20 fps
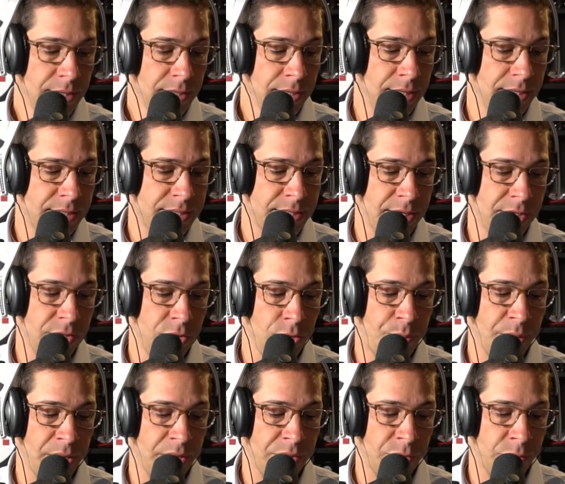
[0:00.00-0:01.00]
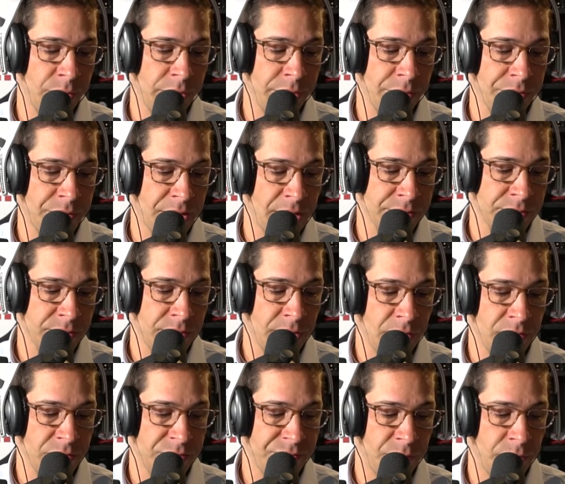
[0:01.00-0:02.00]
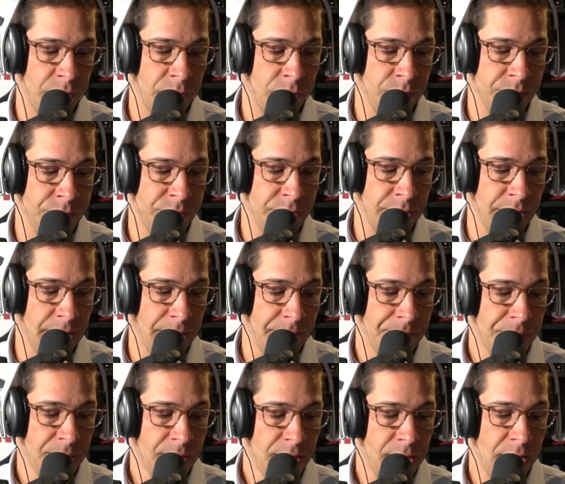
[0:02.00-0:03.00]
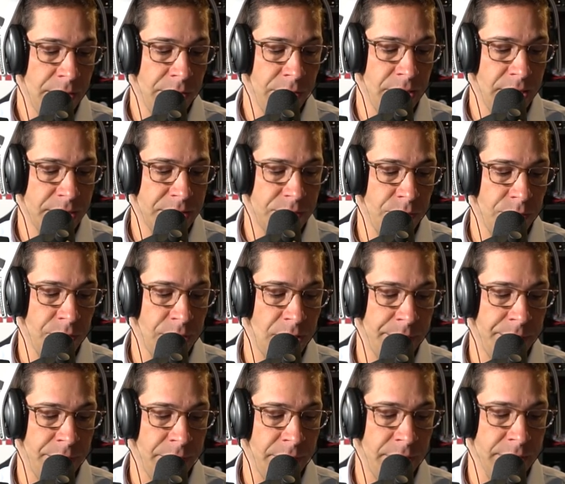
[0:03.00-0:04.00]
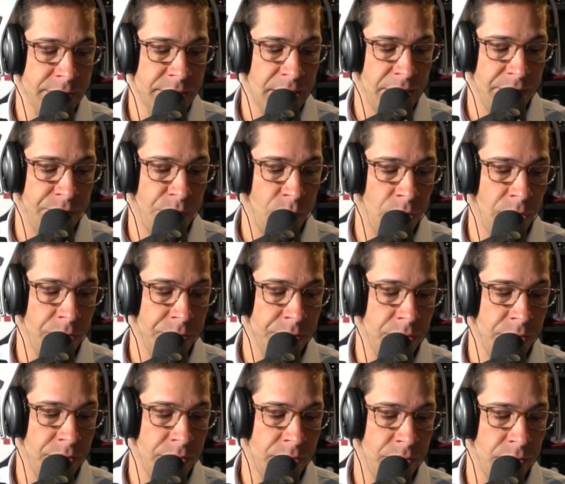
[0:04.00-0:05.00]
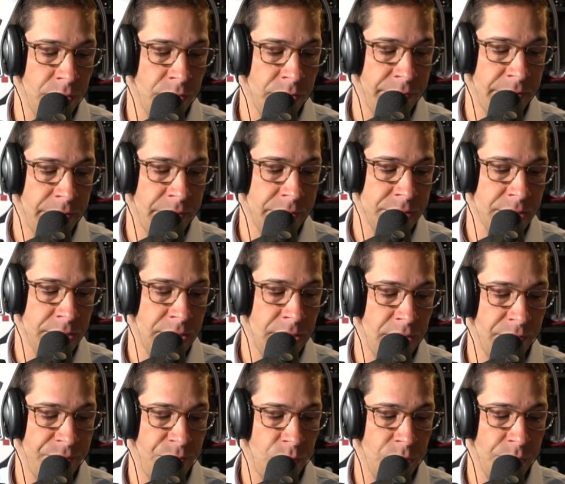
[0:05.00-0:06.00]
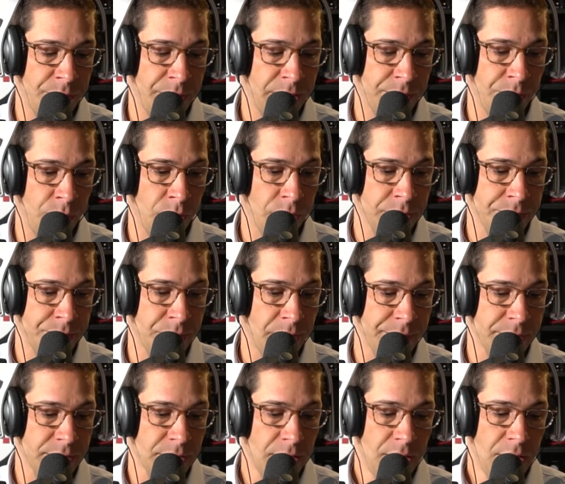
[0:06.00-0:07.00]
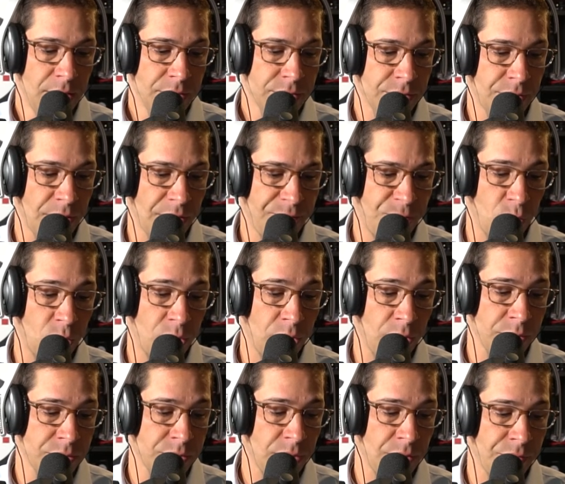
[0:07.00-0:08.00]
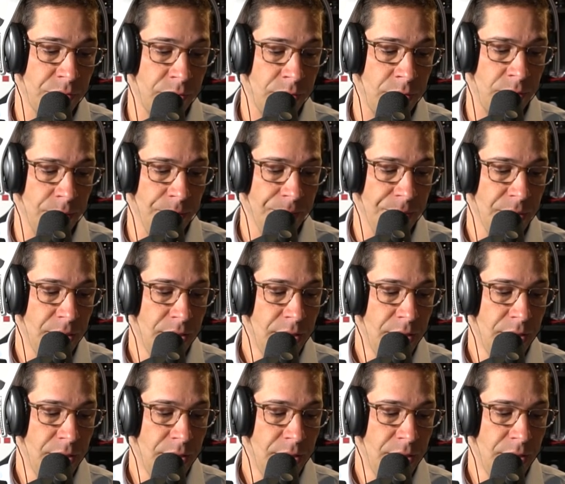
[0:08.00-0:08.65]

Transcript: Let's say you paid $300,000 for a home today, and your next door neighbor is out of work due to the coronavirus and can't afford to make mortgage payments. So they foreclose on their home.